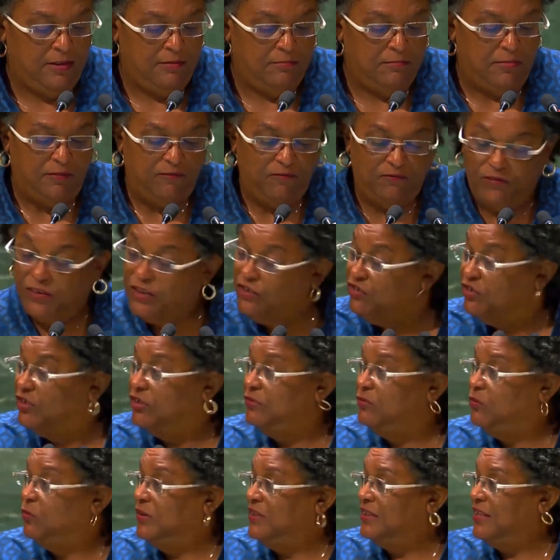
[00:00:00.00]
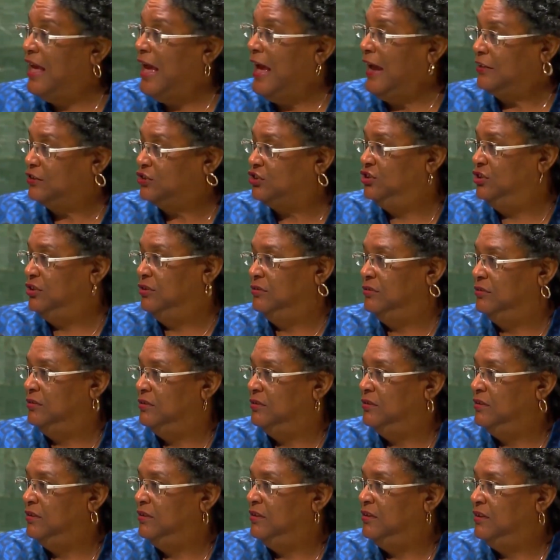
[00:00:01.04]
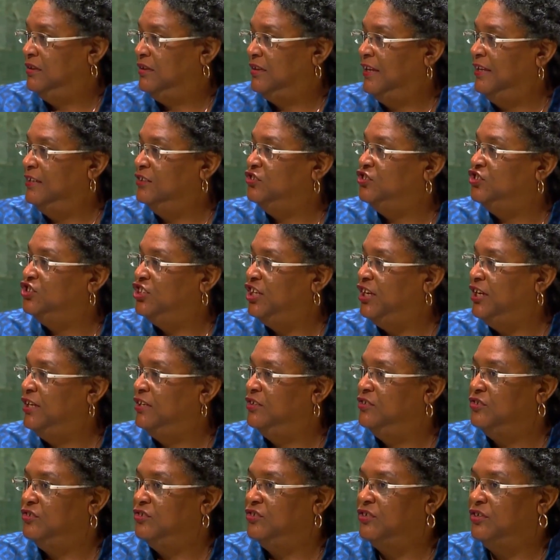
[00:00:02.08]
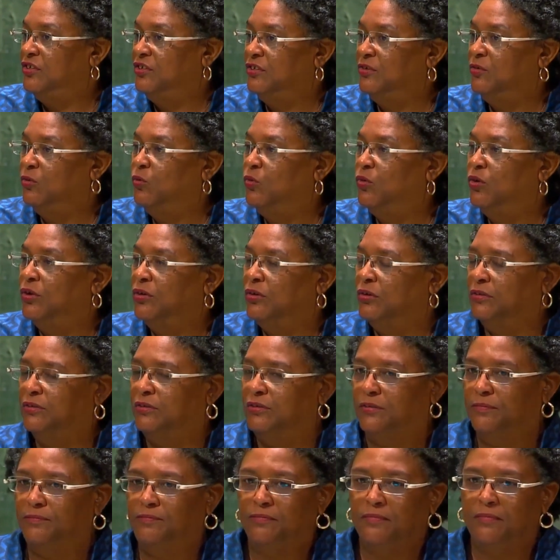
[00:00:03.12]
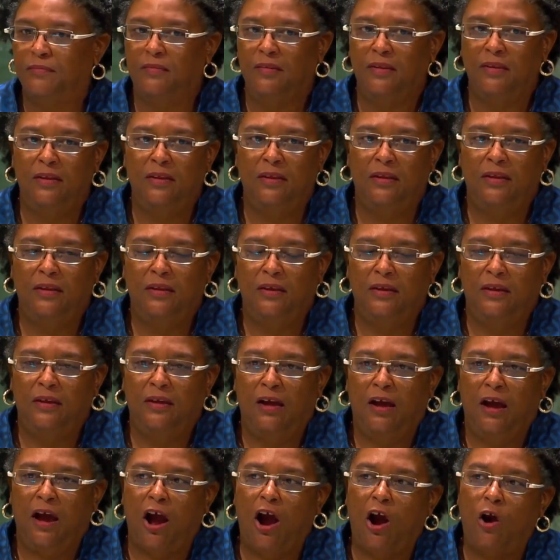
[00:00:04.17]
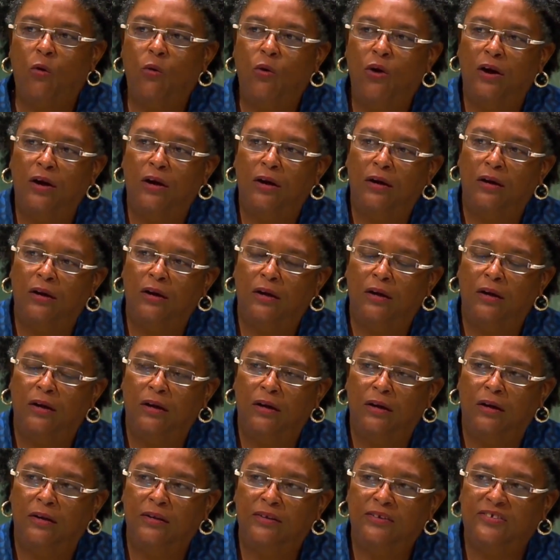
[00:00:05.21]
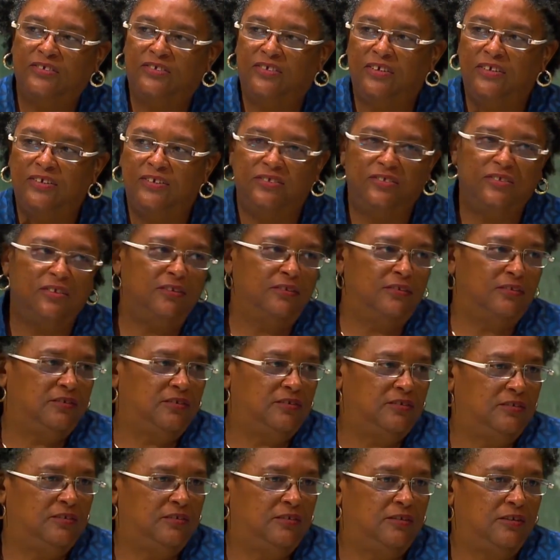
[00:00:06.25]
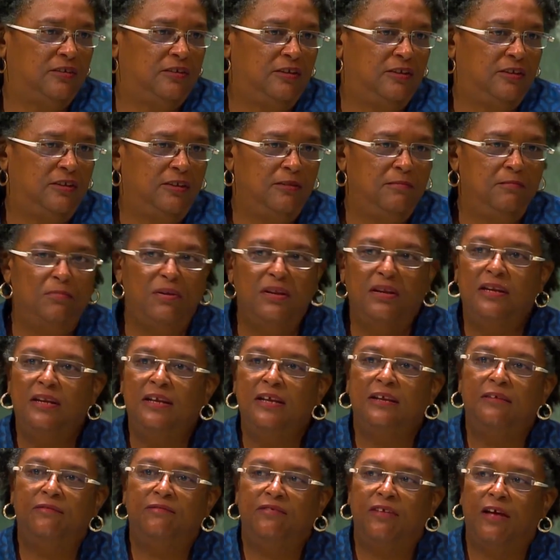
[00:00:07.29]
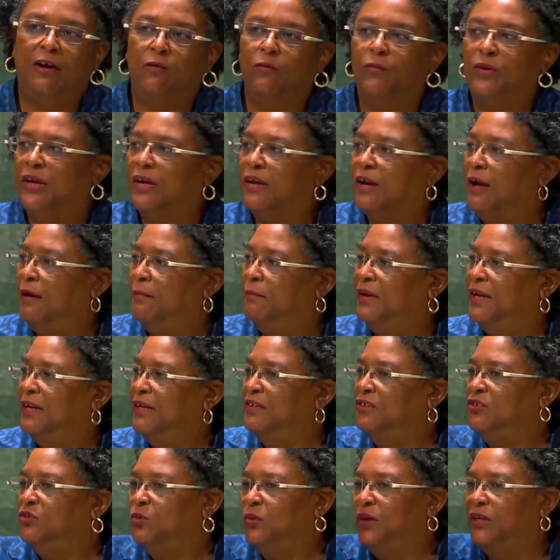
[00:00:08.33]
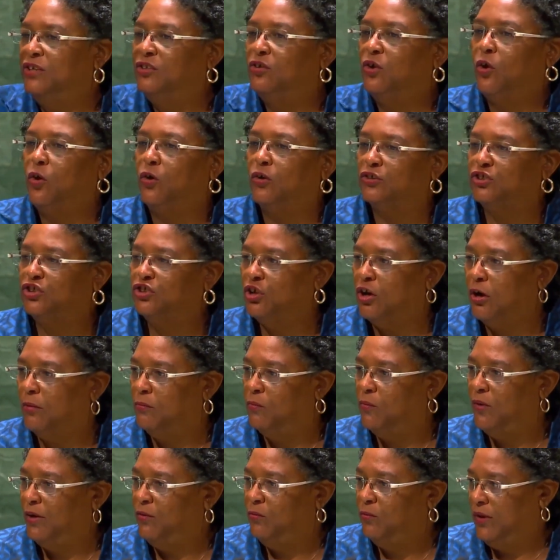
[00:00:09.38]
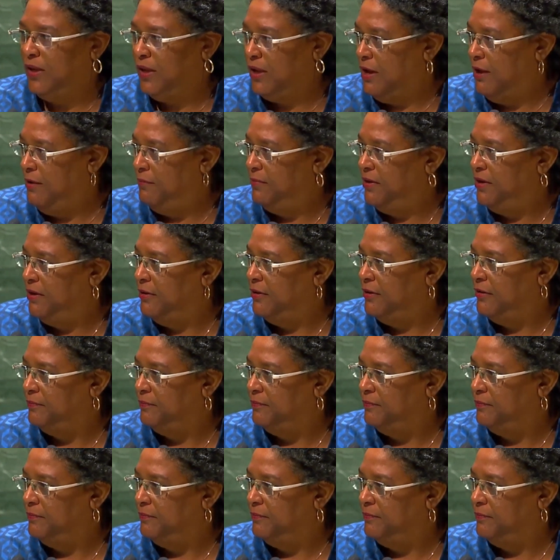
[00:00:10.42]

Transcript: But vision with action can change the world. Our citizens believe that we come into a talk shop when we come here.